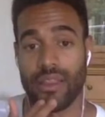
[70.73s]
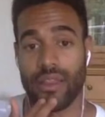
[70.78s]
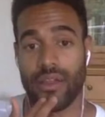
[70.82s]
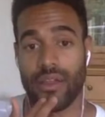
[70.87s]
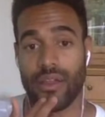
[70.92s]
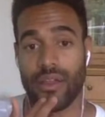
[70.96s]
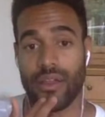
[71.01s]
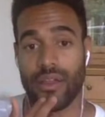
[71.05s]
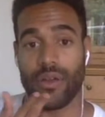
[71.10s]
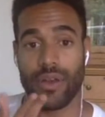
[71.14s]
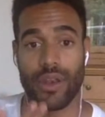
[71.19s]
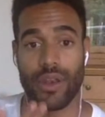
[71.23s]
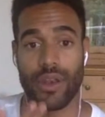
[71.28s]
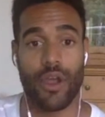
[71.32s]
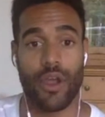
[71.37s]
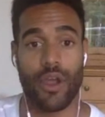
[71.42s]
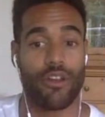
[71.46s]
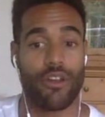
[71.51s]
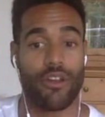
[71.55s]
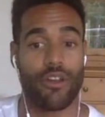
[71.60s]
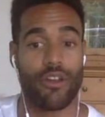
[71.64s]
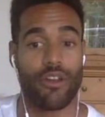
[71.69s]
So
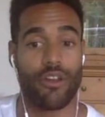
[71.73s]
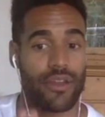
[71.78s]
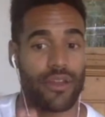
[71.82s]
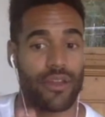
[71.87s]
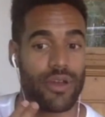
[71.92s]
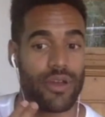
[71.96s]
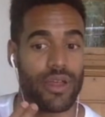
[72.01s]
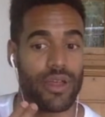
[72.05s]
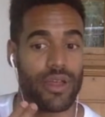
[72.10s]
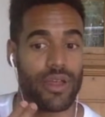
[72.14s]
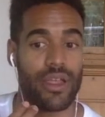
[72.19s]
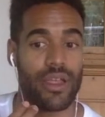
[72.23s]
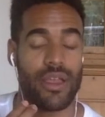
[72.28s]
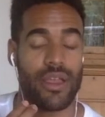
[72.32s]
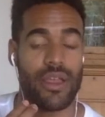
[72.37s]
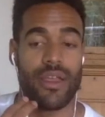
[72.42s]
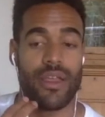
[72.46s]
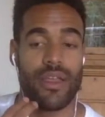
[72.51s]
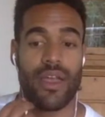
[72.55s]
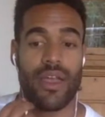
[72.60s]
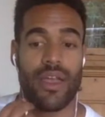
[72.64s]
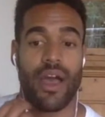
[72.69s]
notice when I do it,
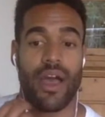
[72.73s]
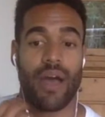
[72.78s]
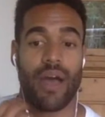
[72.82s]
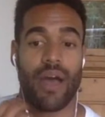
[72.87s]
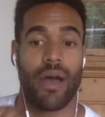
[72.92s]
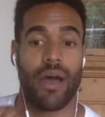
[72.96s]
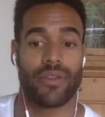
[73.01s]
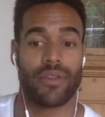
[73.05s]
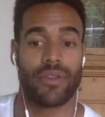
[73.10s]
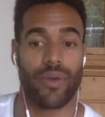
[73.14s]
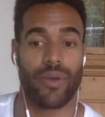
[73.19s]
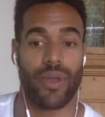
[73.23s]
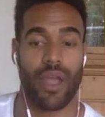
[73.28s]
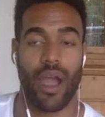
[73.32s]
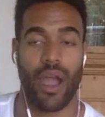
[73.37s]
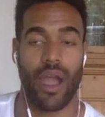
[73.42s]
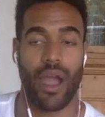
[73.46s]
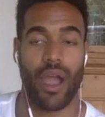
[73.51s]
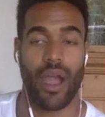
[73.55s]
I'm not doing,